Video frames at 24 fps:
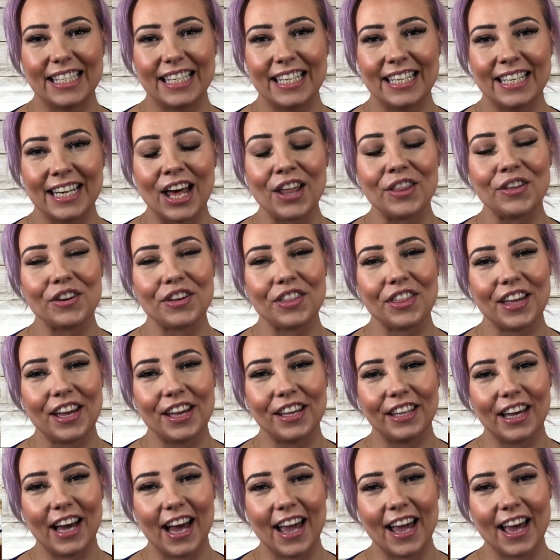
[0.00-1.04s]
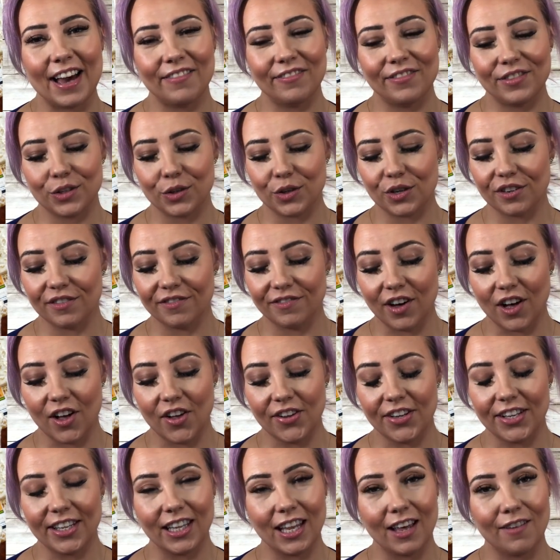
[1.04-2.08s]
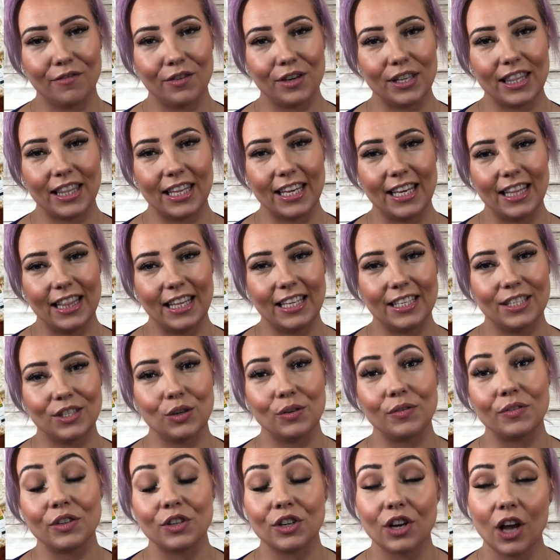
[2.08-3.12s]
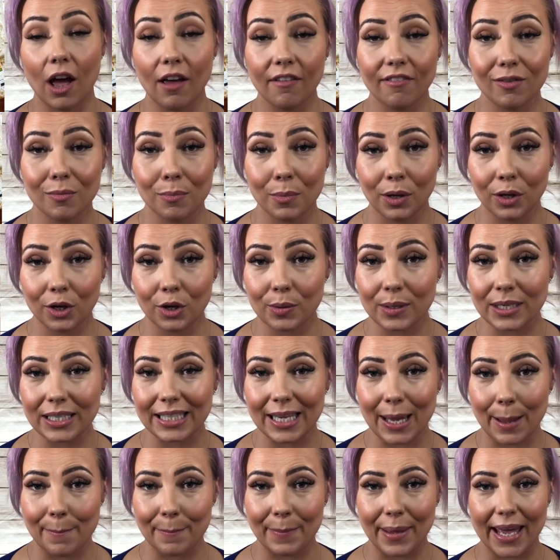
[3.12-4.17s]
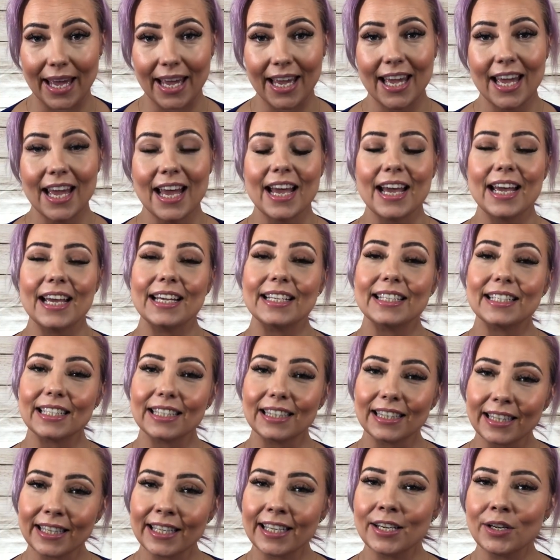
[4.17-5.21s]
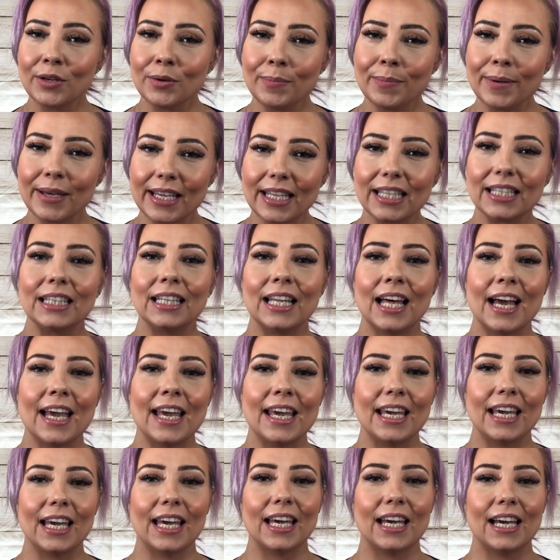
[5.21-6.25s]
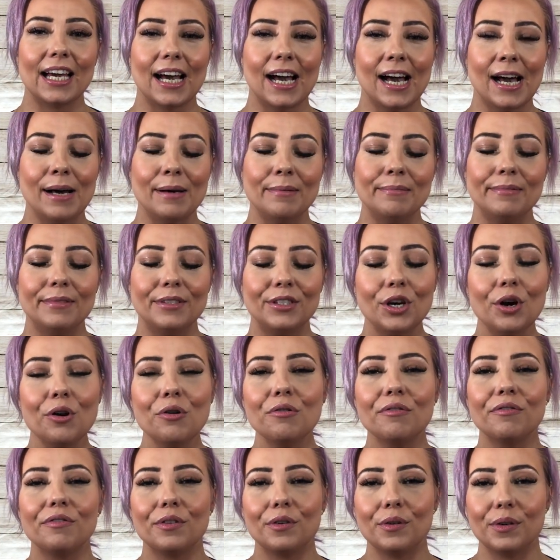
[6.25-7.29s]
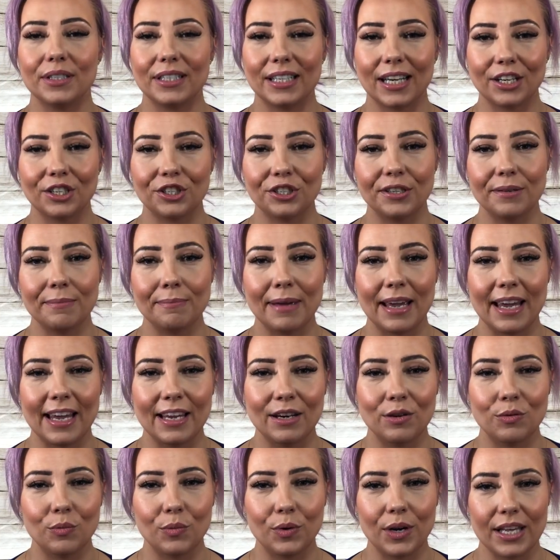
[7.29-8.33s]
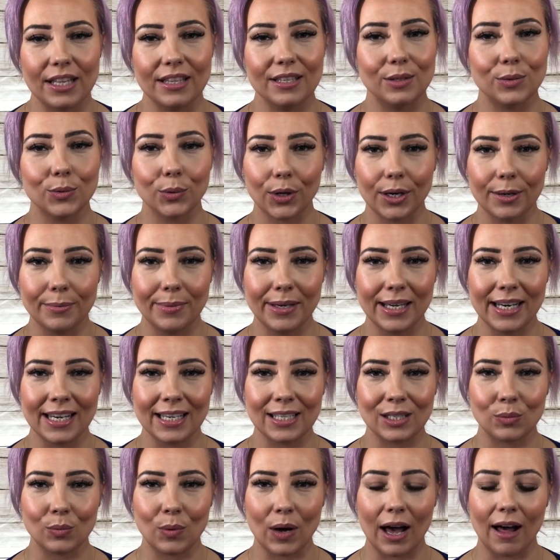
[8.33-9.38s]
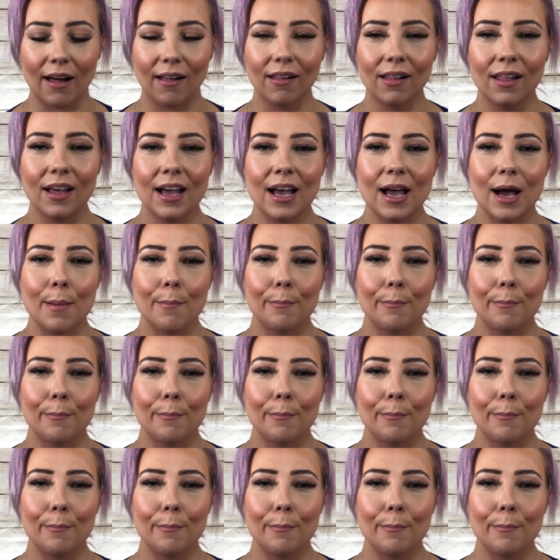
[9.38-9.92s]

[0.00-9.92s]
is another thing that I have sort of fallen in love with lately. So if you're not familiar with tempeh, it's a little bit like Um, tofu. It's actually made with soybean as well,